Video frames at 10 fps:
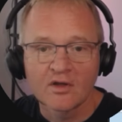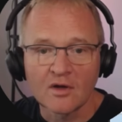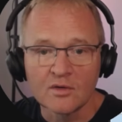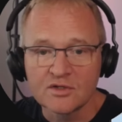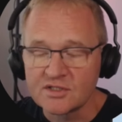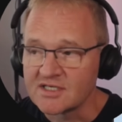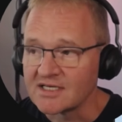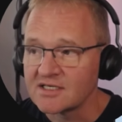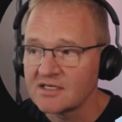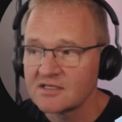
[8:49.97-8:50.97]
Going to
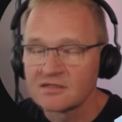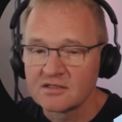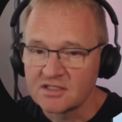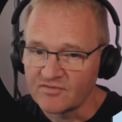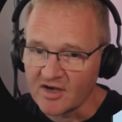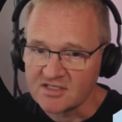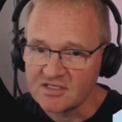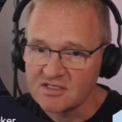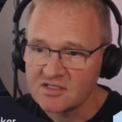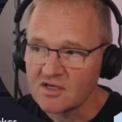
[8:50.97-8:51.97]
Settings,
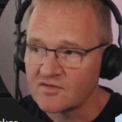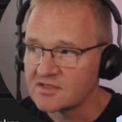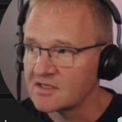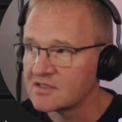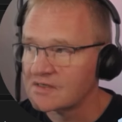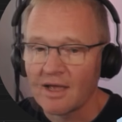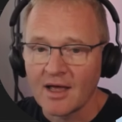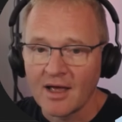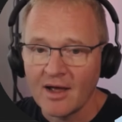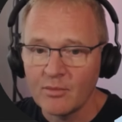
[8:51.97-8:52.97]
Devices and Services,
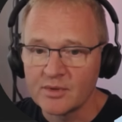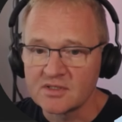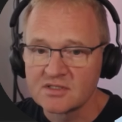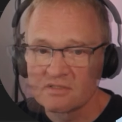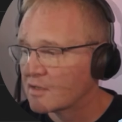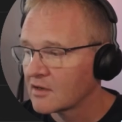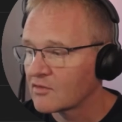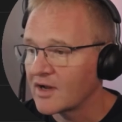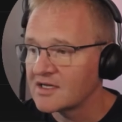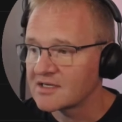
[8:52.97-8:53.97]
Helpers,
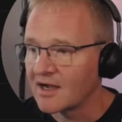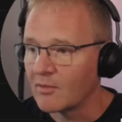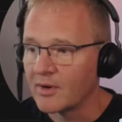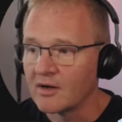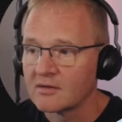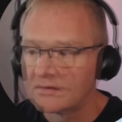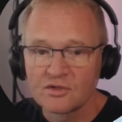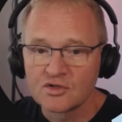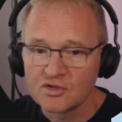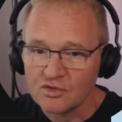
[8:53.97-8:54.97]
Create a Helper,
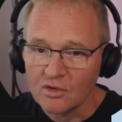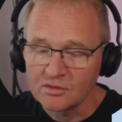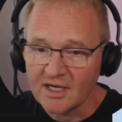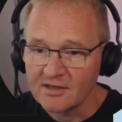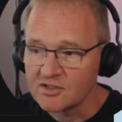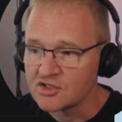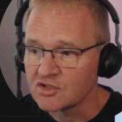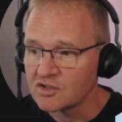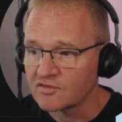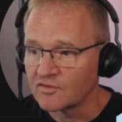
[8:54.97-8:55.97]
scroll down and
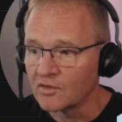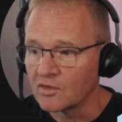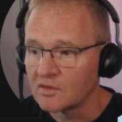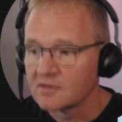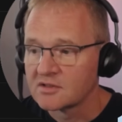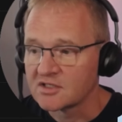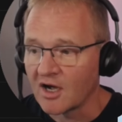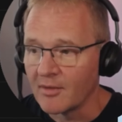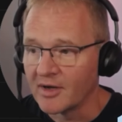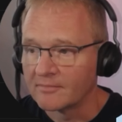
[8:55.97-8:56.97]
search for
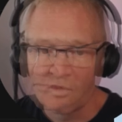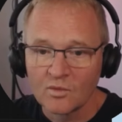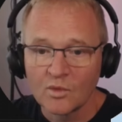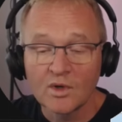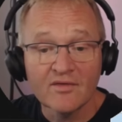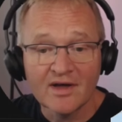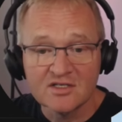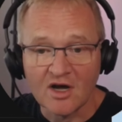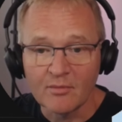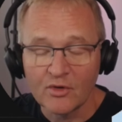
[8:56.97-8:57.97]
Timer. We'll give our
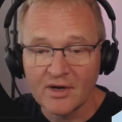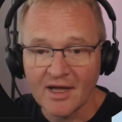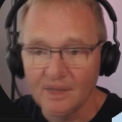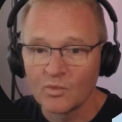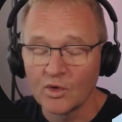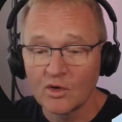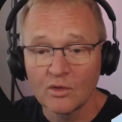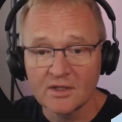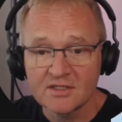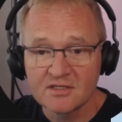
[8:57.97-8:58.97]
timer a name. We'll
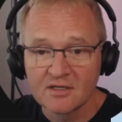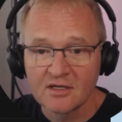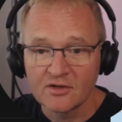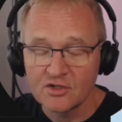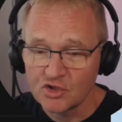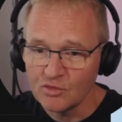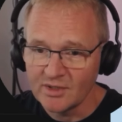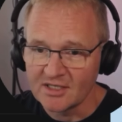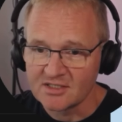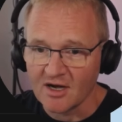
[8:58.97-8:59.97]
call it the 2
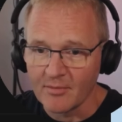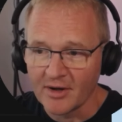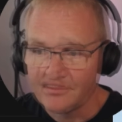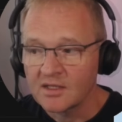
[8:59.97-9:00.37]
minute timer.